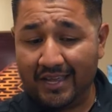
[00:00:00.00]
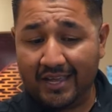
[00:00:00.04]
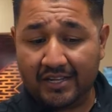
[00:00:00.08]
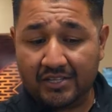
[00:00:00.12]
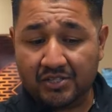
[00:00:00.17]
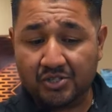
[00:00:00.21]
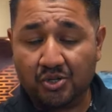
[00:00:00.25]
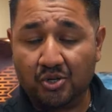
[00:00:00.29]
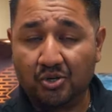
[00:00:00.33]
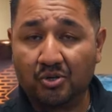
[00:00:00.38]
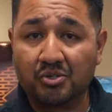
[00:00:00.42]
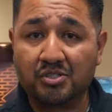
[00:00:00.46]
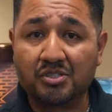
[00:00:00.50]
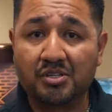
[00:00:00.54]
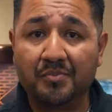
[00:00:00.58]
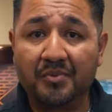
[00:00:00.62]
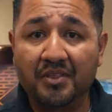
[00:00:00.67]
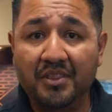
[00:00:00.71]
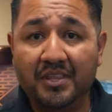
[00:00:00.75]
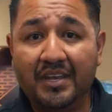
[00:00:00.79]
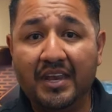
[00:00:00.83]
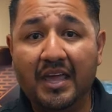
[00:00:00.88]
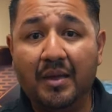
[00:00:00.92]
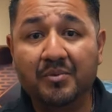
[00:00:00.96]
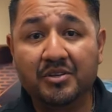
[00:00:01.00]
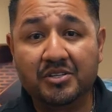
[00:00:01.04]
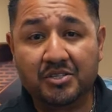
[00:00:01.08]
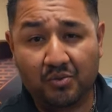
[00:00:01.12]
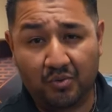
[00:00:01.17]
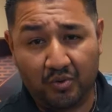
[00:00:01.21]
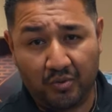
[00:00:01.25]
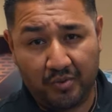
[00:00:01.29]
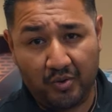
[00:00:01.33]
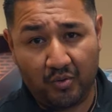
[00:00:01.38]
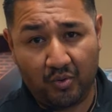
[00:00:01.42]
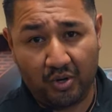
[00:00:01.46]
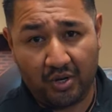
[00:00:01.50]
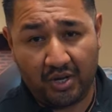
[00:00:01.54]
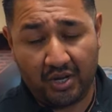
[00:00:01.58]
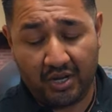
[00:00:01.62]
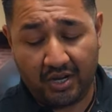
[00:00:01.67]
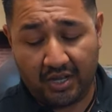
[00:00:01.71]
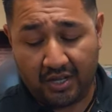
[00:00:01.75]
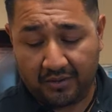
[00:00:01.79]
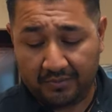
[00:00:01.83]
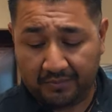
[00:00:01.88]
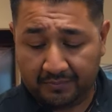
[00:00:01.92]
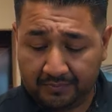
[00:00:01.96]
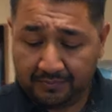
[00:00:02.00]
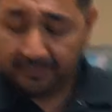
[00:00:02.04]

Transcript: and circle some of the damage that we'll be working on.